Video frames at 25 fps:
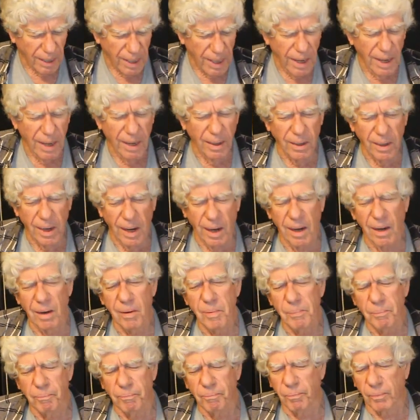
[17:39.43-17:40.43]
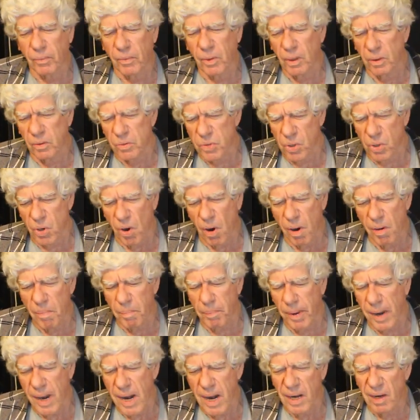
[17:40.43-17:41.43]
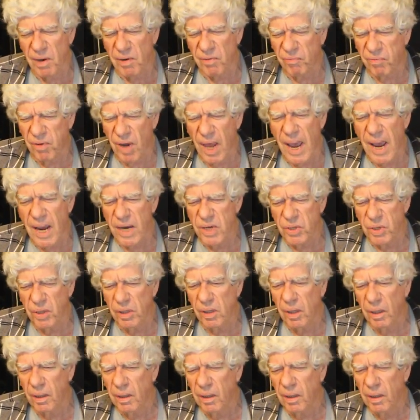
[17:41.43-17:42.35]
down there and started painting the flashing.